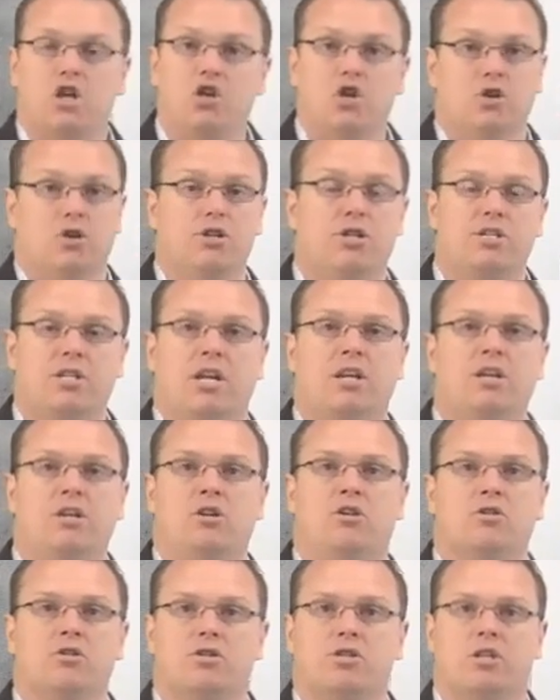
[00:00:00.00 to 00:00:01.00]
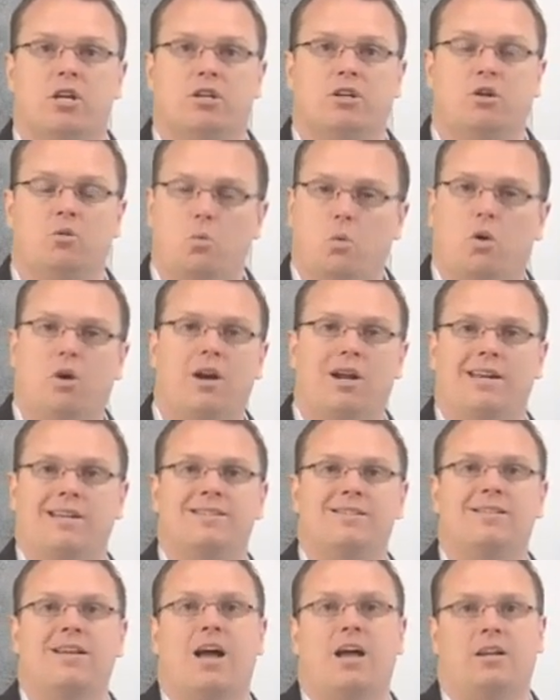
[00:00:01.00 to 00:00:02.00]
You're sending your signal where it
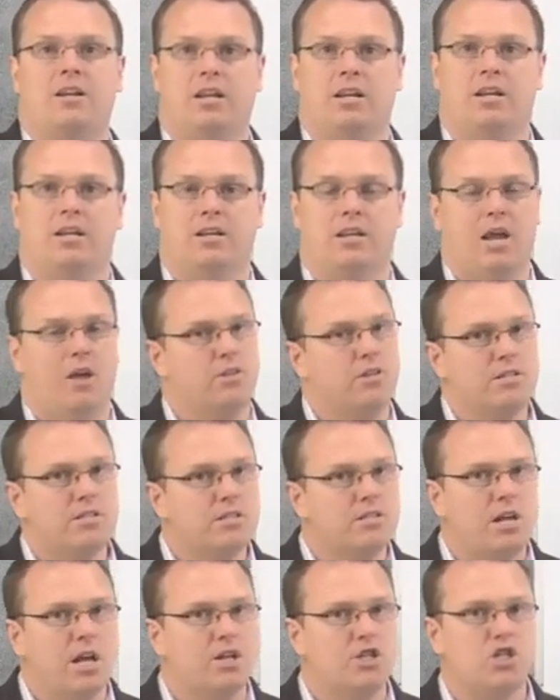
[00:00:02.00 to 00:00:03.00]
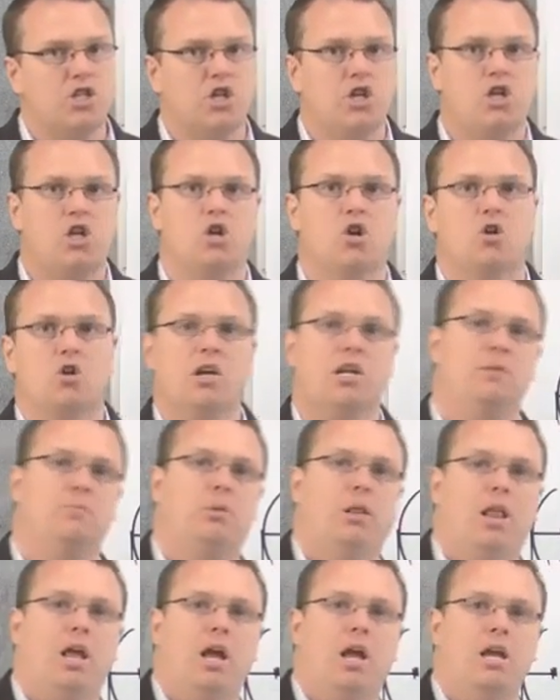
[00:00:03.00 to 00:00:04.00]
is not needed. Now, this is not a security
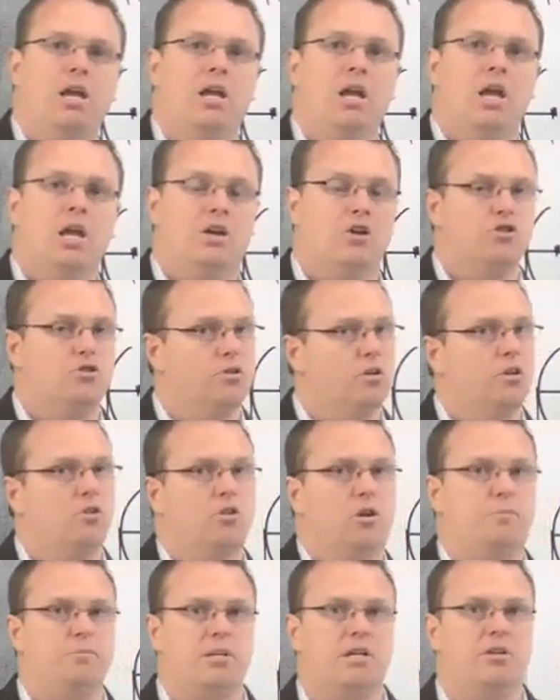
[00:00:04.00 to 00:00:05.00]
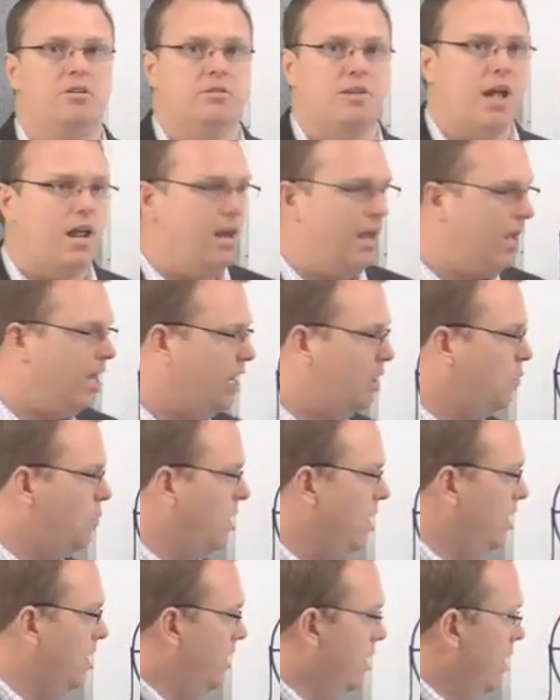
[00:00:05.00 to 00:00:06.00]
play because you're encrypting your data
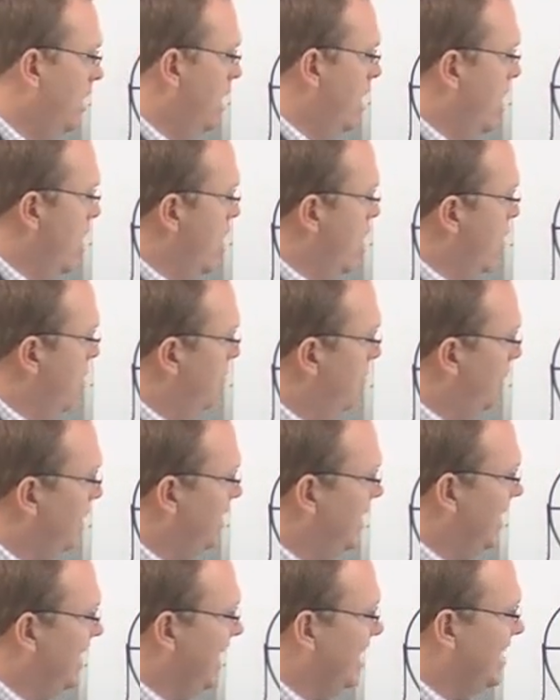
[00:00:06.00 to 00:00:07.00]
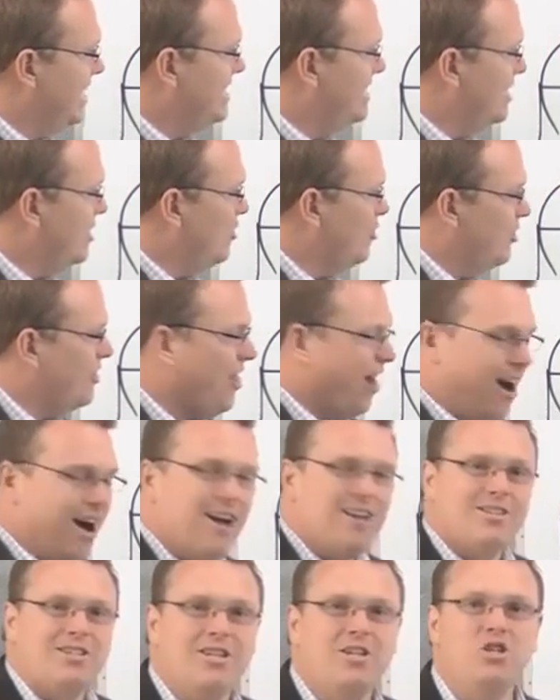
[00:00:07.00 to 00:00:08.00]
anyway, but you're
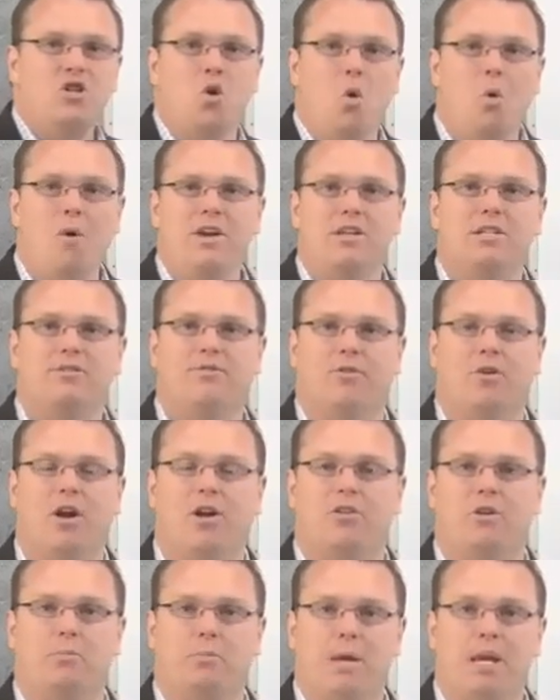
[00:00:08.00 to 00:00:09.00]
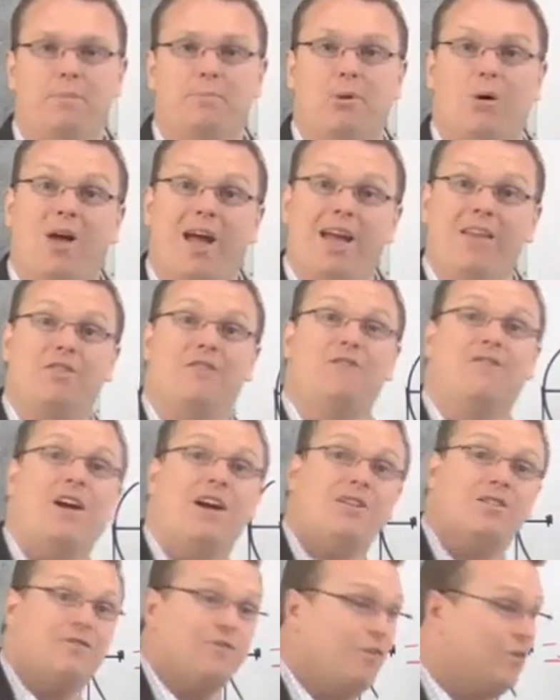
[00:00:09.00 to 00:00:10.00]
causing noise for other people and the
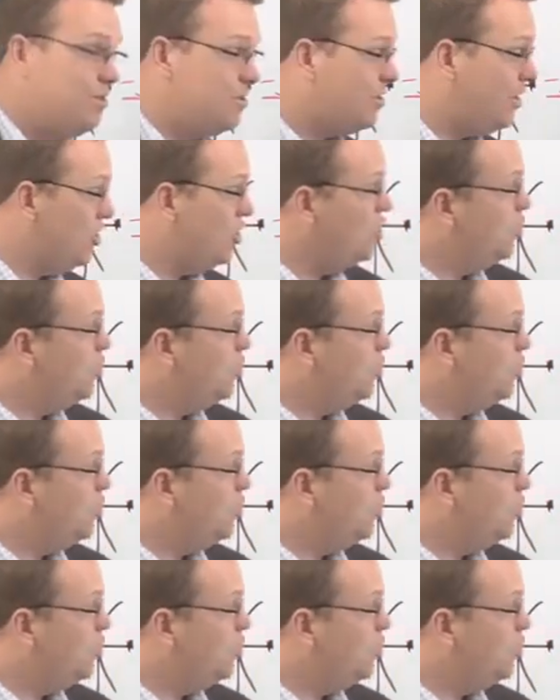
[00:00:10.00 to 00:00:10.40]
vice versa.